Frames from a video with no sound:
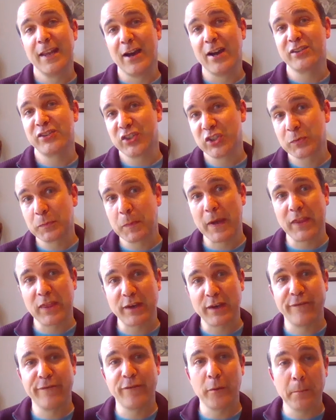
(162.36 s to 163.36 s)
Now, I suspect
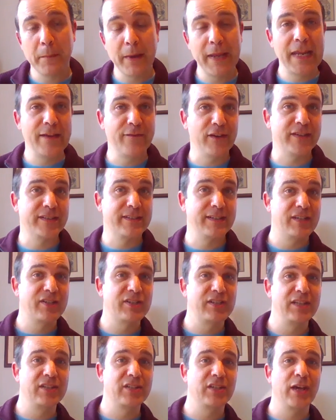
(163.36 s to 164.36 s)
that for many of us
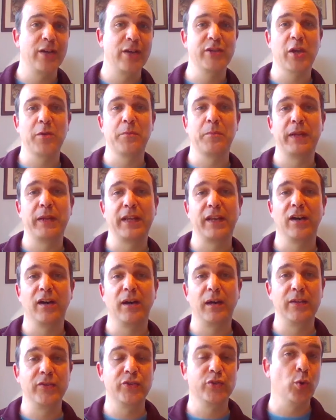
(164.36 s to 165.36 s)
listening to those opening
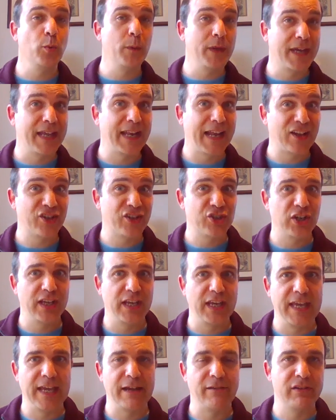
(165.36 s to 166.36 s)
lines, all we can
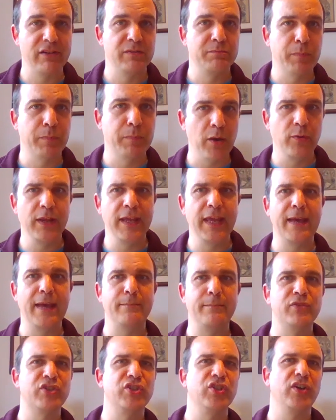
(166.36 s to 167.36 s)
actually hear is Boney
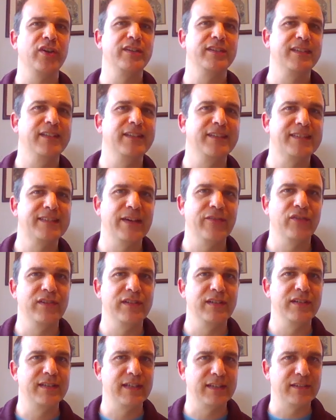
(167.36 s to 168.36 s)
M's
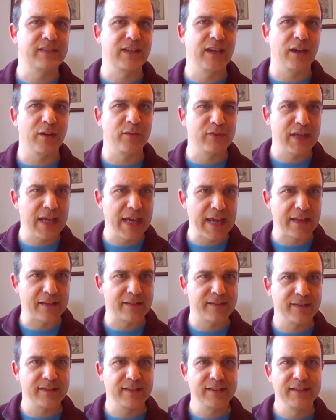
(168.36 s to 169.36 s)
1970 disco's
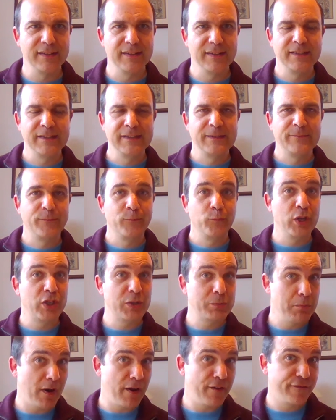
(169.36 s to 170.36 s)
hit,
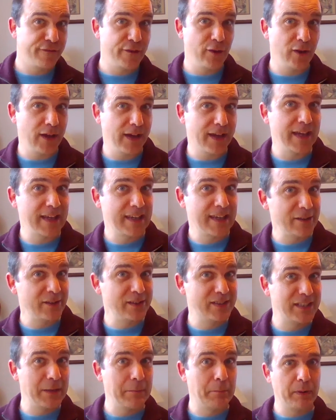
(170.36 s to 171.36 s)
which might feel like a
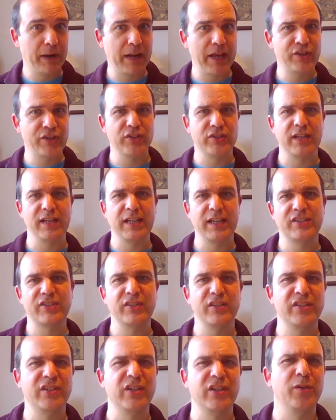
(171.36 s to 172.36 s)
guilty pleasure to
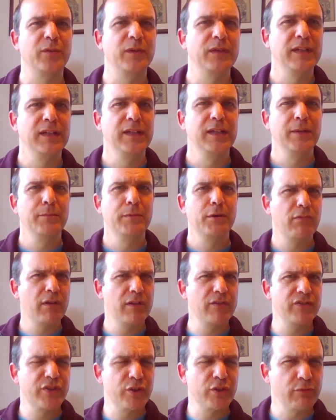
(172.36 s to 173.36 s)
listen to, but
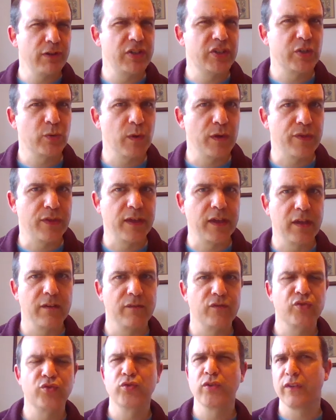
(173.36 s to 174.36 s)
runs the risk, we think,
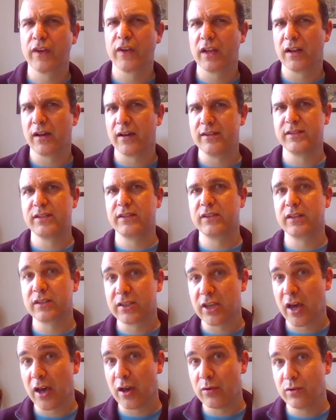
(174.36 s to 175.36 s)
of trivializing the
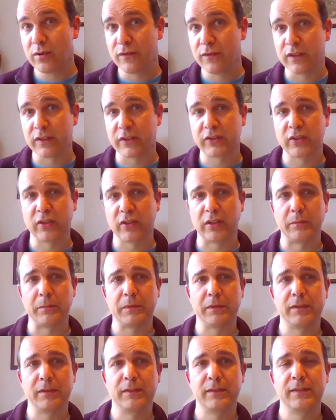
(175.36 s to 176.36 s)
tone of this song.
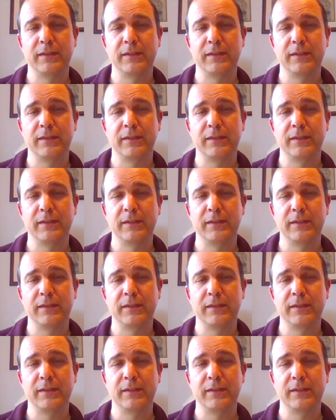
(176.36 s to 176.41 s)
